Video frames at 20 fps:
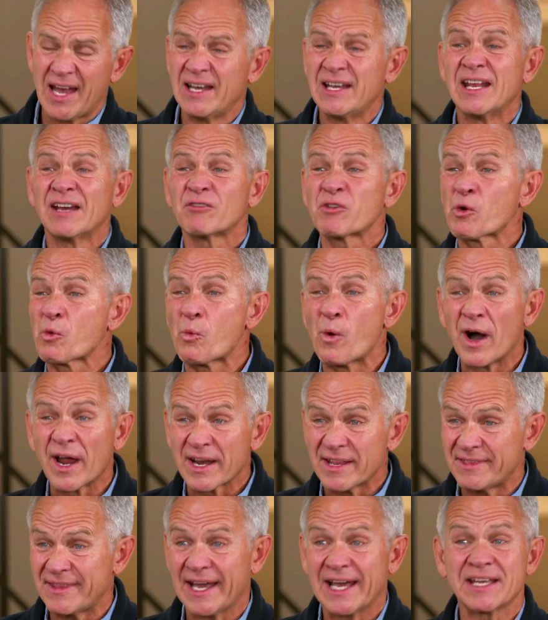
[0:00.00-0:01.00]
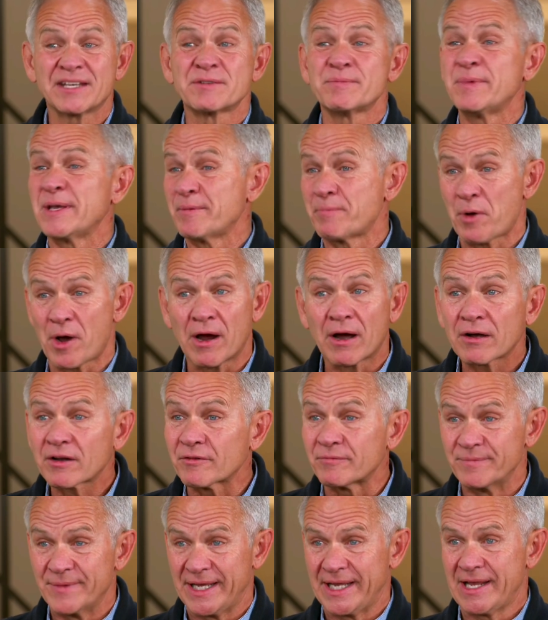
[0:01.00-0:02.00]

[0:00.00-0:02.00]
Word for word: I never wanted that to be part of